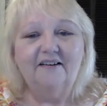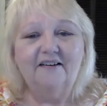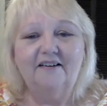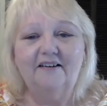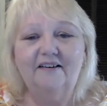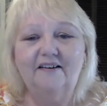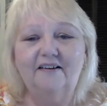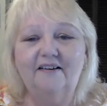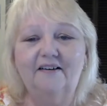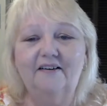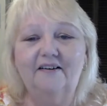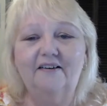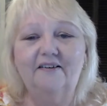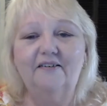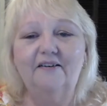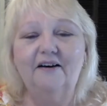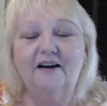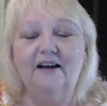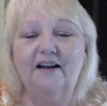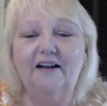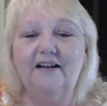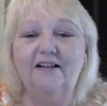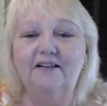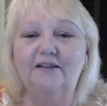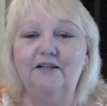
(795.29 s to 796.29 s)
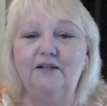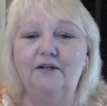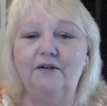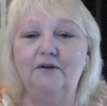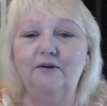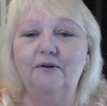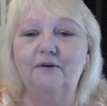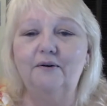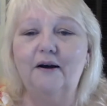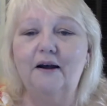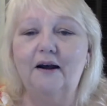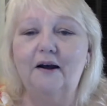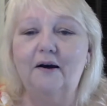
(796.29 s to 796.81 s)
oh, hey,
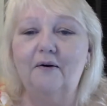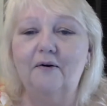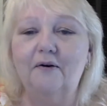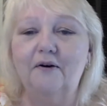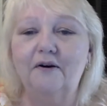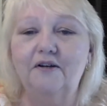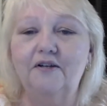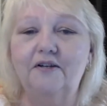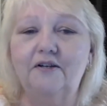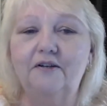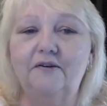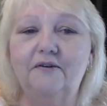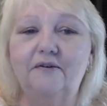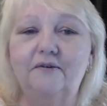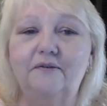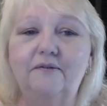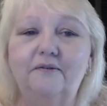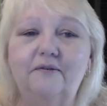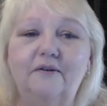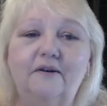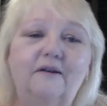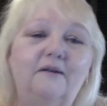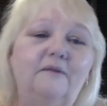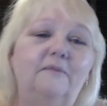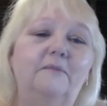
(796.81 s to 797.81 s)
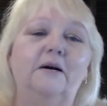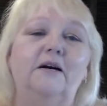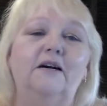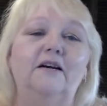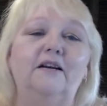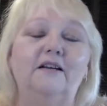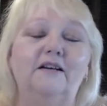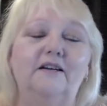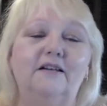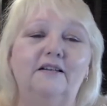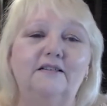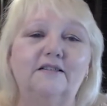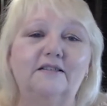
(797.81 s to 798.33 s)
Lou, how are you? Oh, my
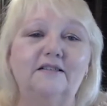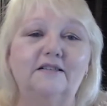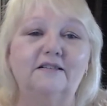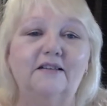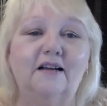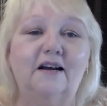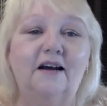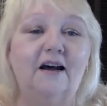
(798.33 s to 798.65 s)
goodness.